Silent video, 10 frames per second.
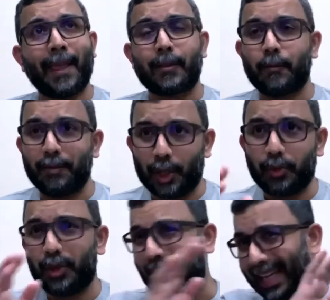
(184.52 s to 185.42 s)
So make
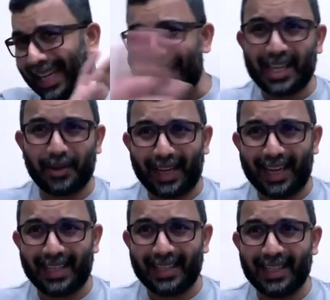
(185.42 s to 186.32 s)
sure you clear your
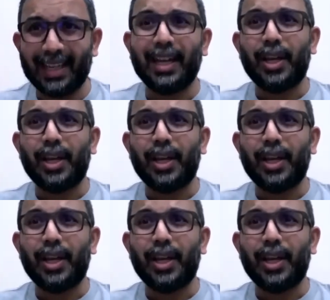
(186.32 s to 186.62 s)
calendar.